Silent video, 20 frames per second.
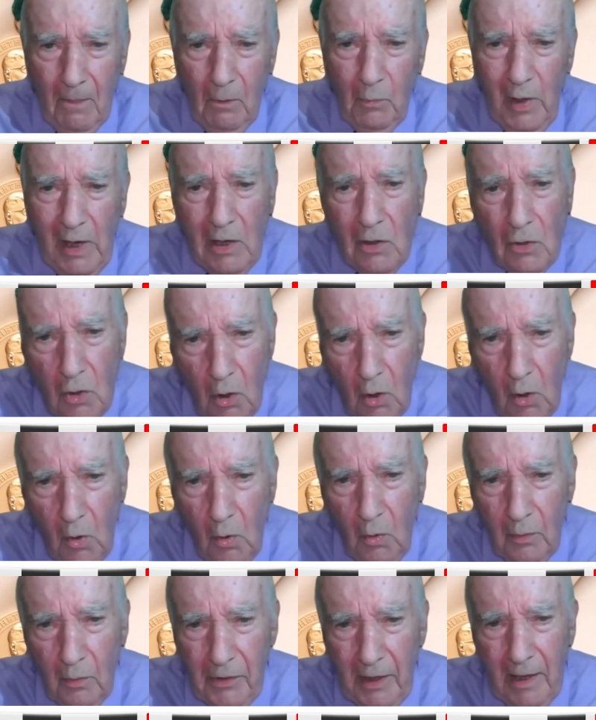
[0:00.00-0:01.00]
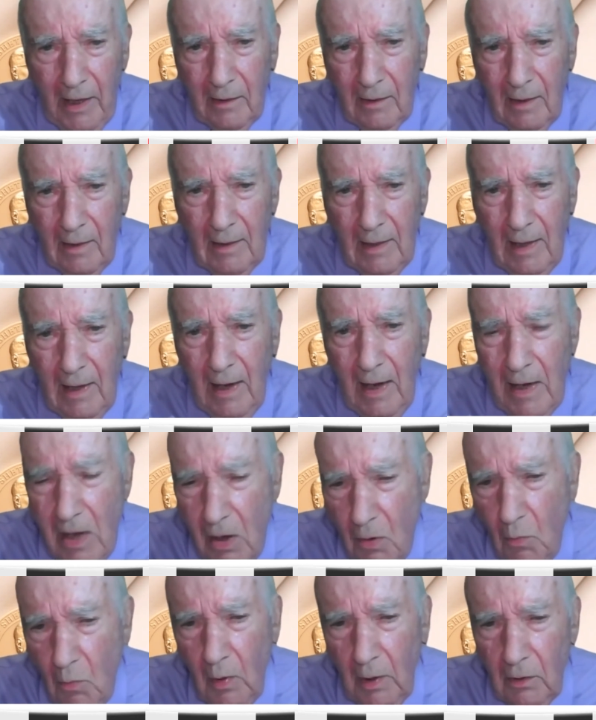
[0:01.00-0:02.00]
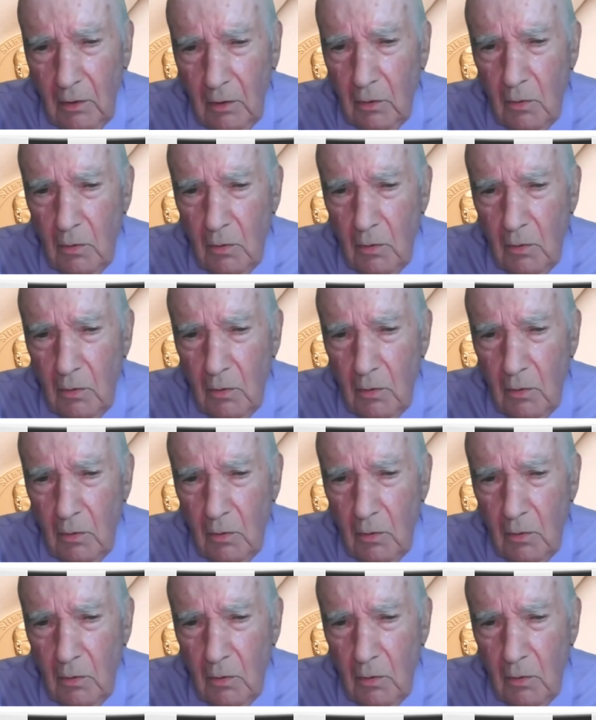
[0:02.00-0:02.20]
We know that anyone